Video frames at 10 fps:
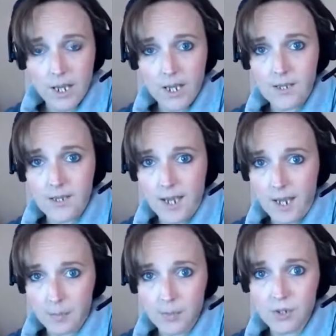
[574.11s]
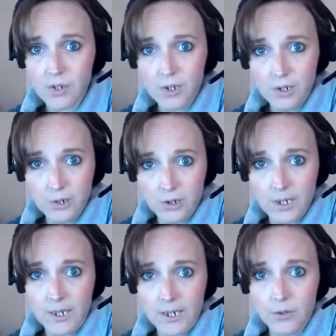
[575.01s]
is
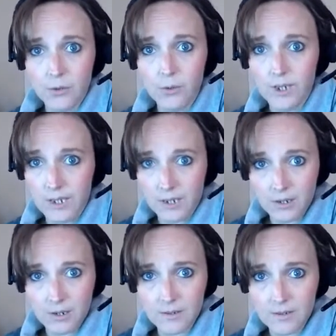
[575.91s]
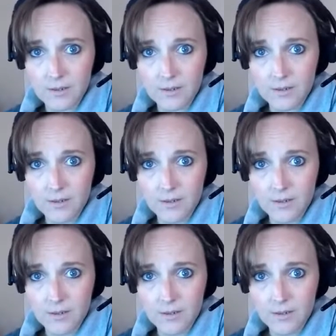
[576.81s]
absolutely ridiculous.